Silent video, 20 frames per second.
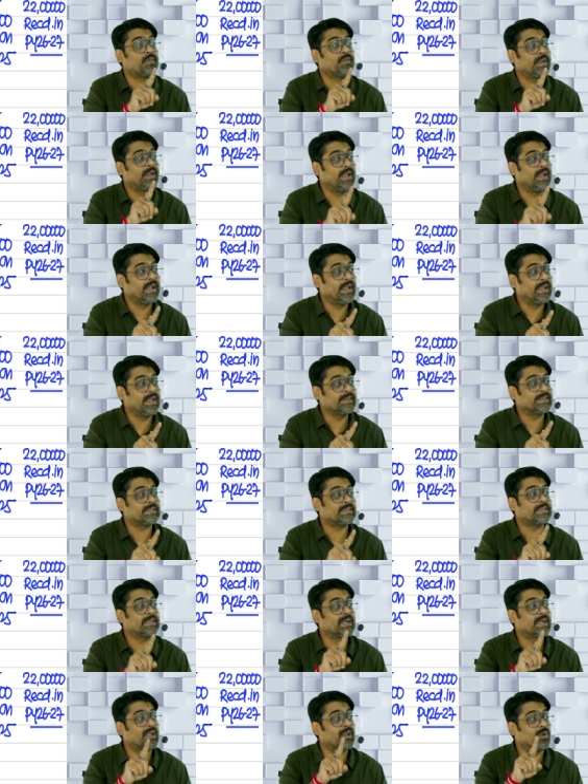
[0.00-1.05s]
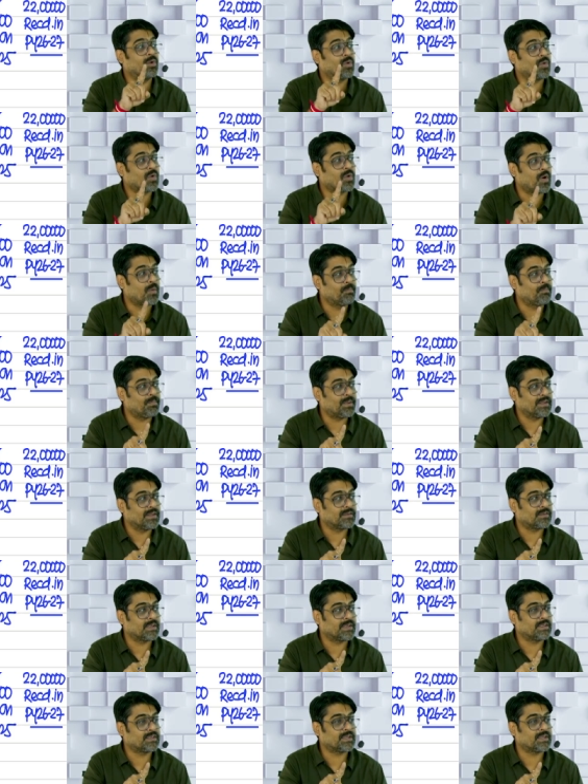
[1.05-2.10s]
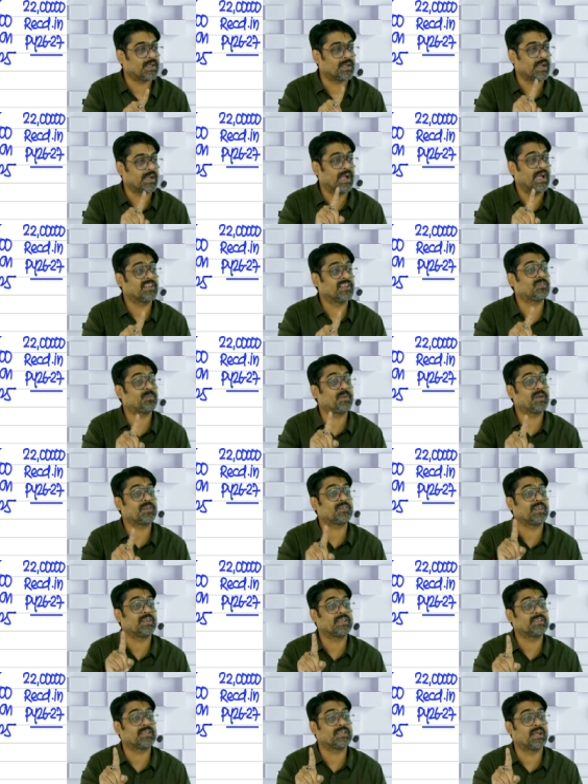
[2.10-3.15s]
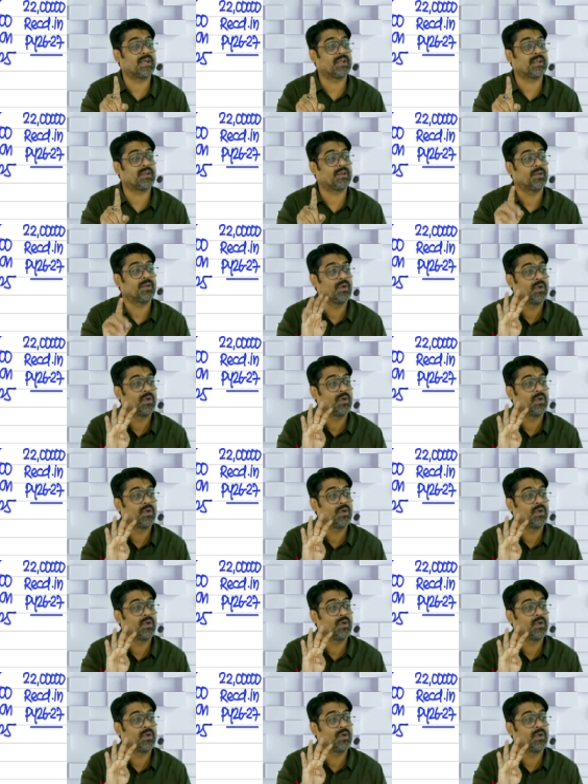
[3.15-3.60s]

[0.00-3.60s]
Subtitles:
initial compensation as per section